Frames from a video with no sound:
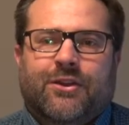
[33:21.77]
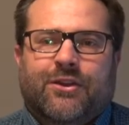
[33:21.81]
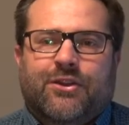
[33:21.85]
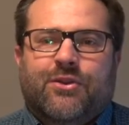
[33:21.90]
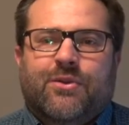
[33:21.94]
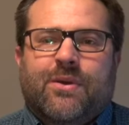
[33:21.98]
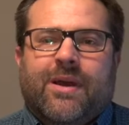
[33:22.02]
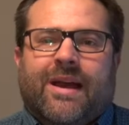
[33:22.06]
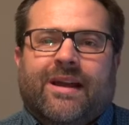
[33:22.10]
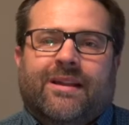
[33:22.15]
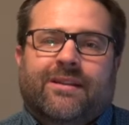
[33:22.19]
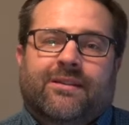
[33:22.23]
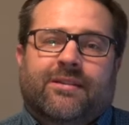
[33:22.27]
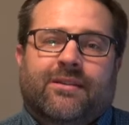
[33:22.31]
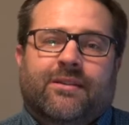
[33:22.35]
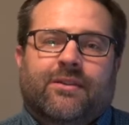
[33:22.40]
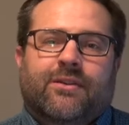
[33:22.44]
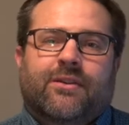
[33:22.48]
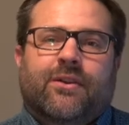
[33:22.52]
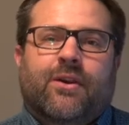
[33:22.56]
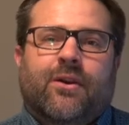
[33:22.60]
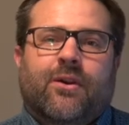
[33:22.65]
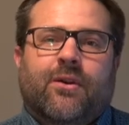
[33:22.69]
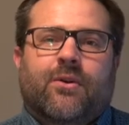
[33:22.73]
You had to
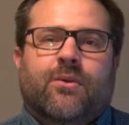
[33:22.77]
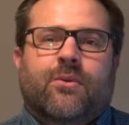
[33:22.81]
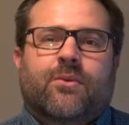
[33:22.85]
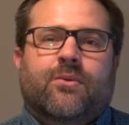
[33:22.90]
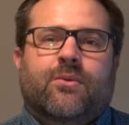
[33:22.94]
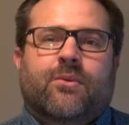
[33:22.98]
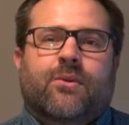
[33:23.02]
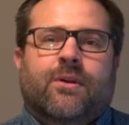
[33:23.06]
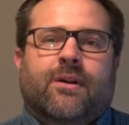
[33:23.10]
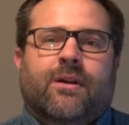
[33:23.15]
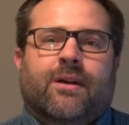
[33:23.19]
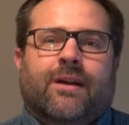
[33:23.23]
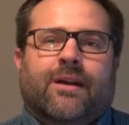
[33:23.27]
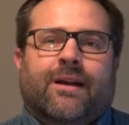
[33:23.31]
know